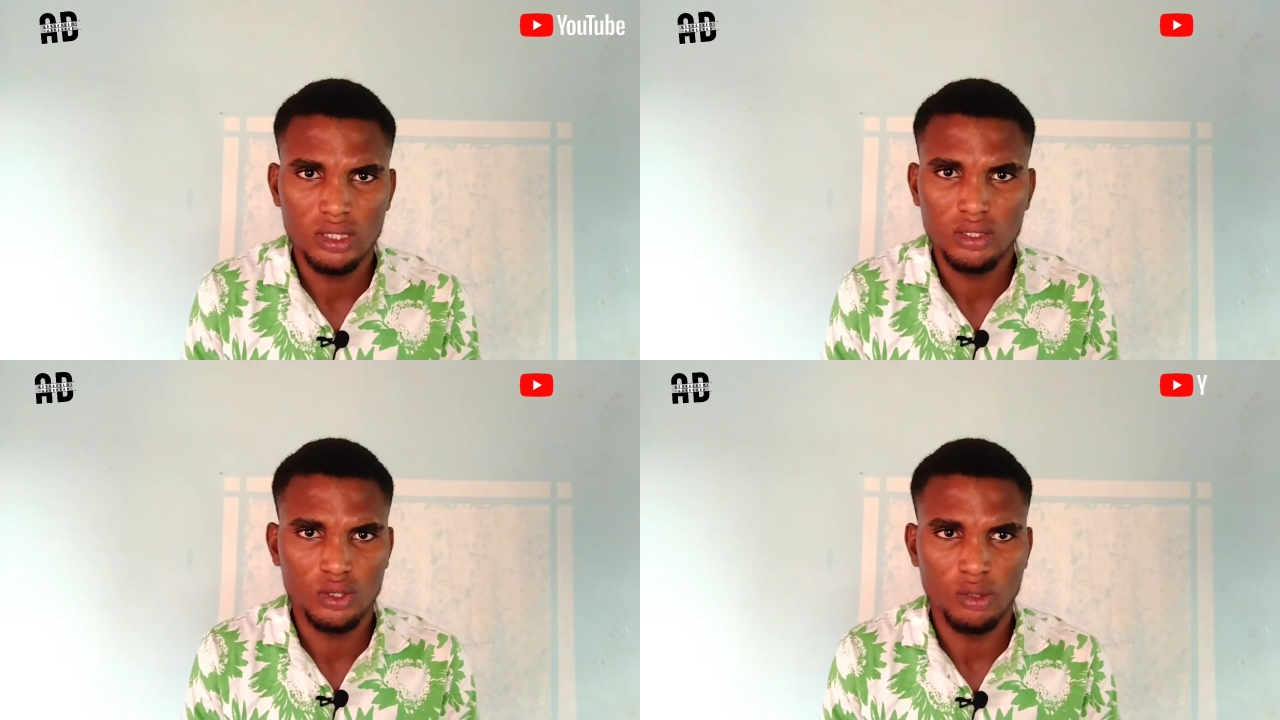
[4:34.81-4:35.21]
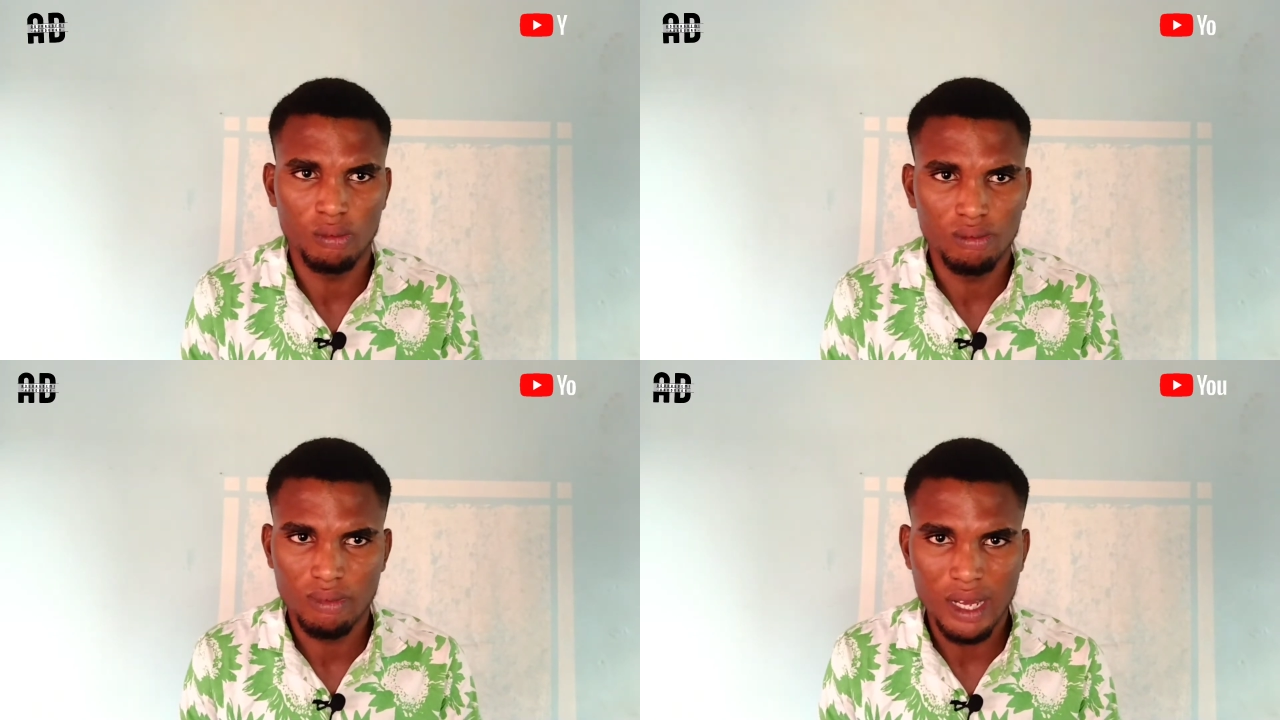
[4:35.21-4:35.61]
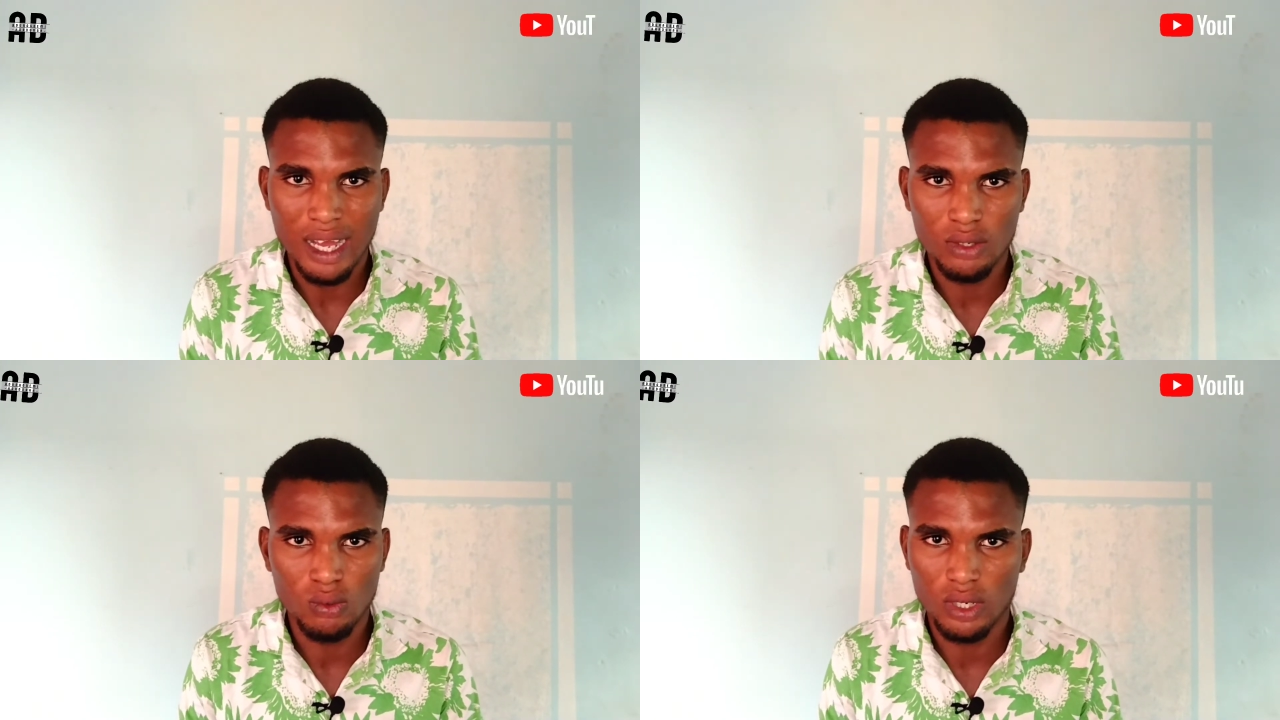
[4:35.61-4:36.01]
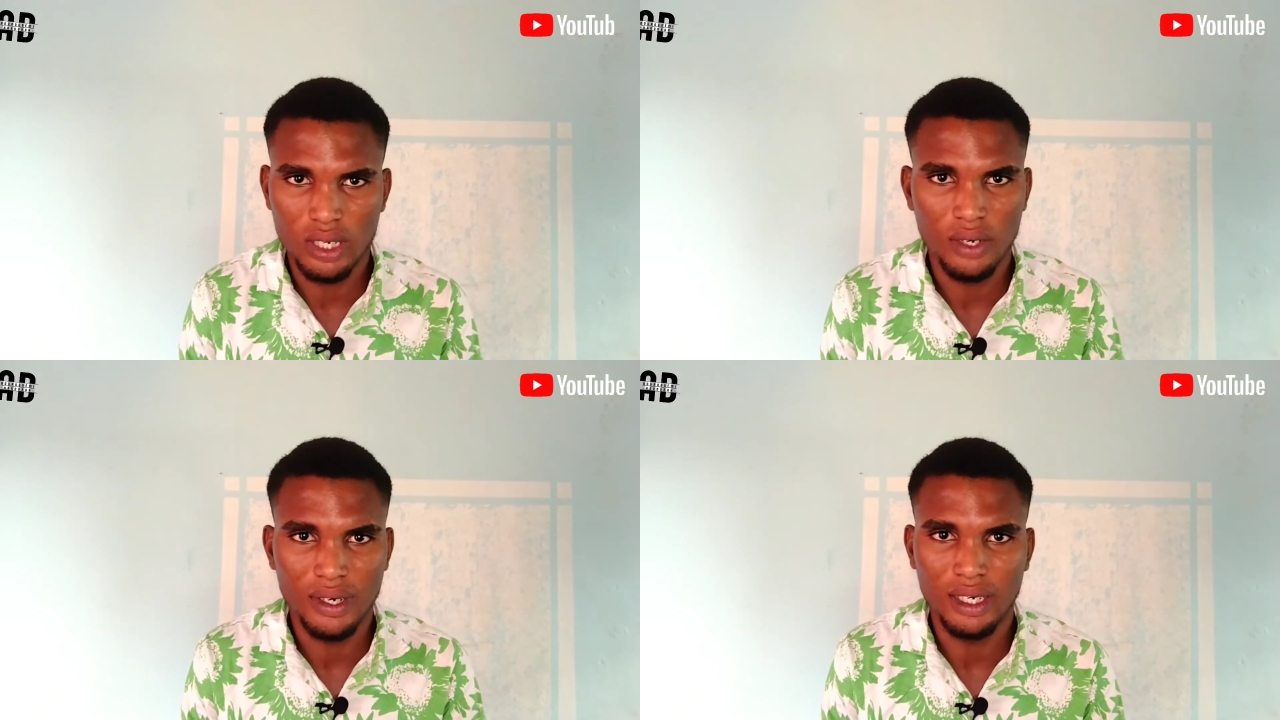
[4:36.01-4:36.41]
some hard work
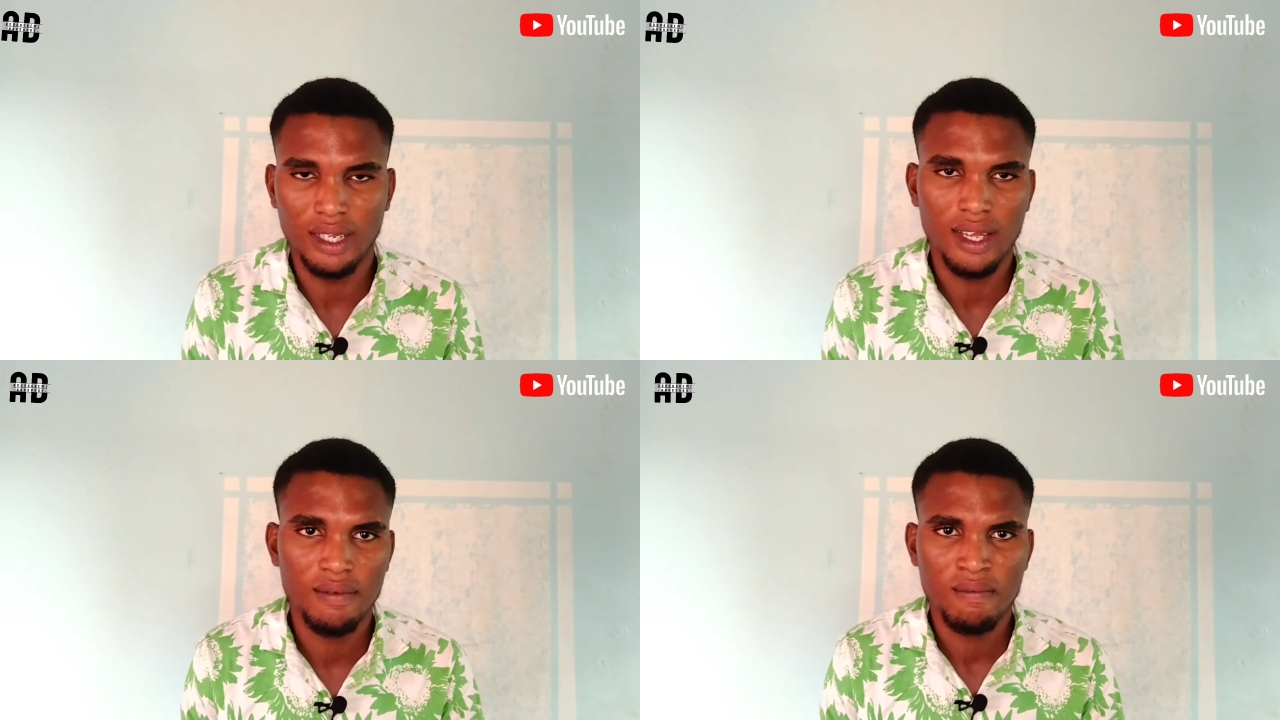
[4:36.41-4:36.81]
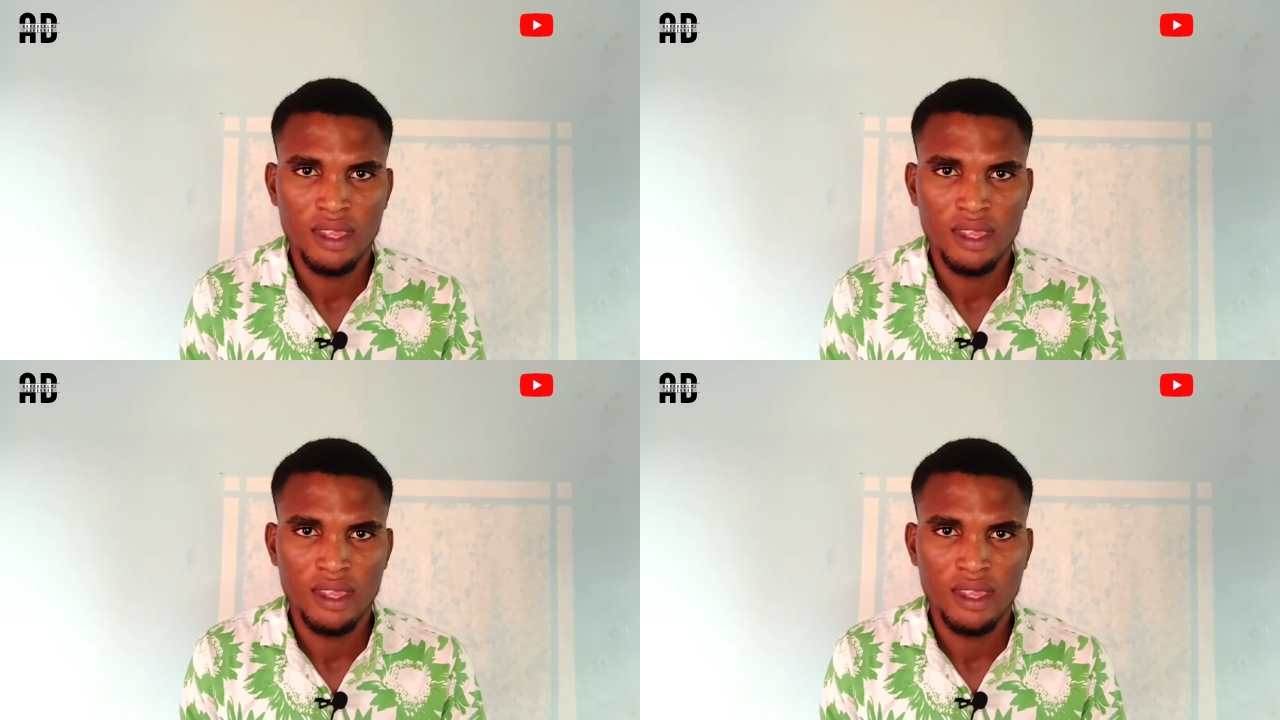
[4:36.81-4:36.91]
here and there,